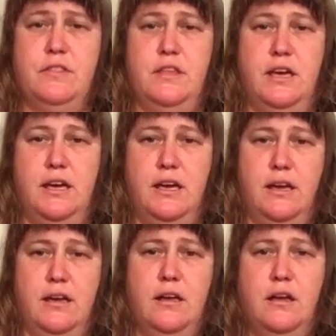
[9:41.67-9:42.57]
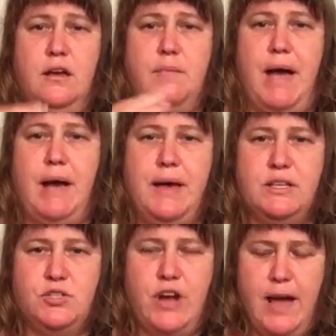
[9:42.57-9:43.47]
the backpack
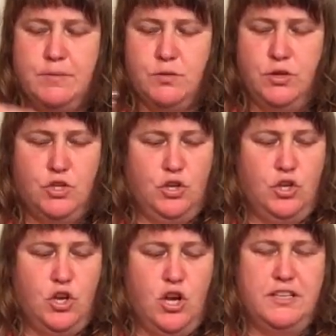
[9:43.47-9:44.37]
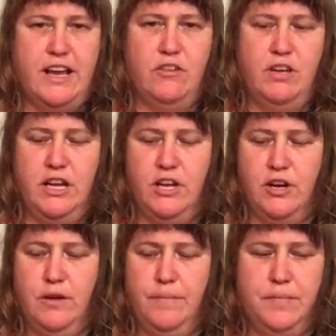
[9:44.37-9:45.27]
straps, which hook on down
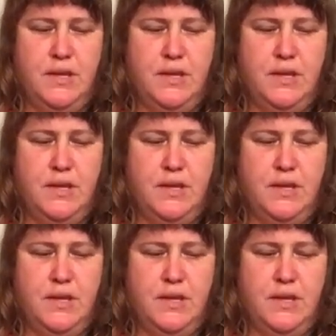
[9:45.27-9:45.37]
here,